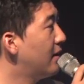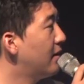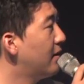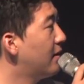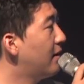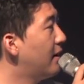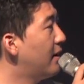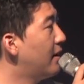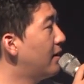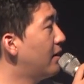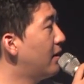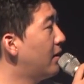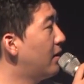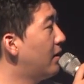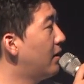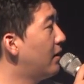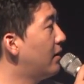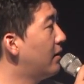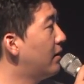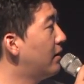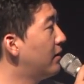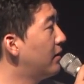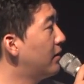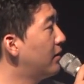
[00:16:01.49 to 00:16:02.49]
that
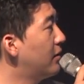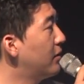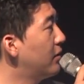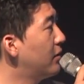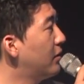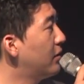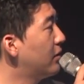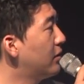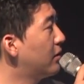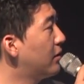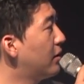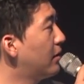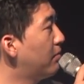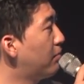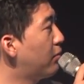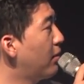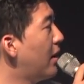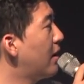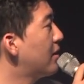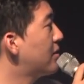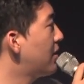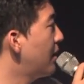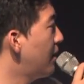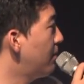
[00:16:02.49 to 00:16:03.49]
the
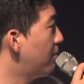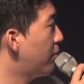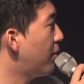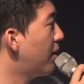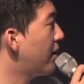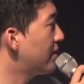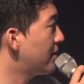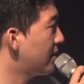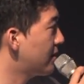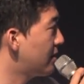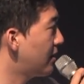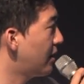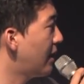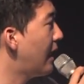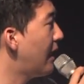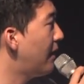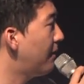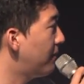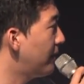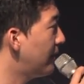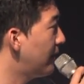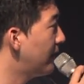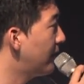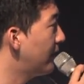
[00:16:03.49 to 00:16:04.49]
blockchain projects are
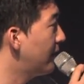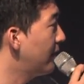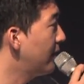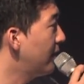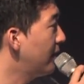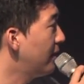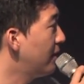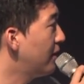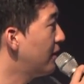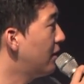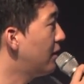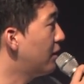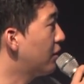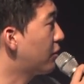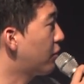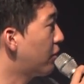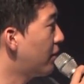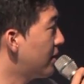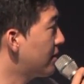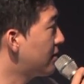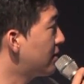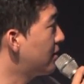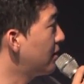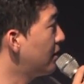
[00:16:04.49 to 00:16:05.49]
having
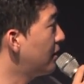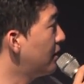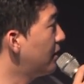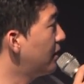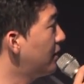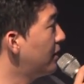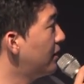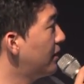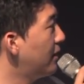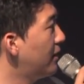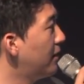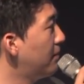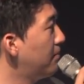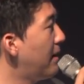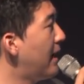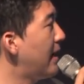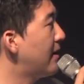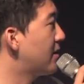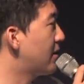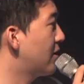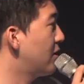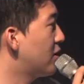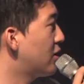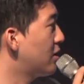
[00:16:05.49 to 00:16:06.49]
across the
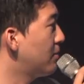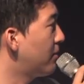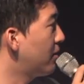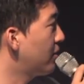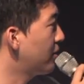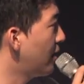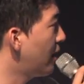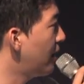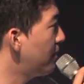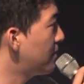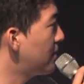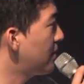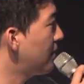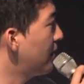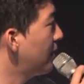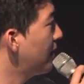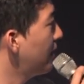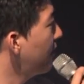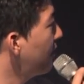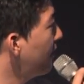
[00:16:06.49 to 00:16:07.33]
mass consumer adoption?